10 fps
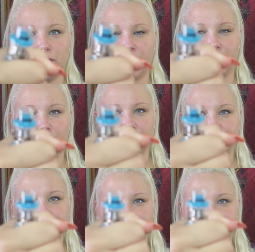little.
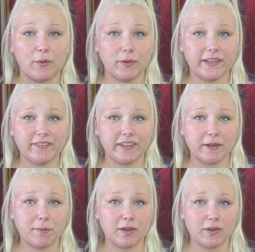I will leave a
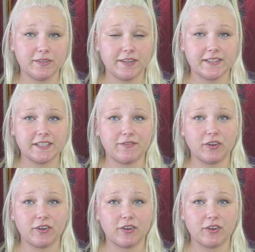link below to this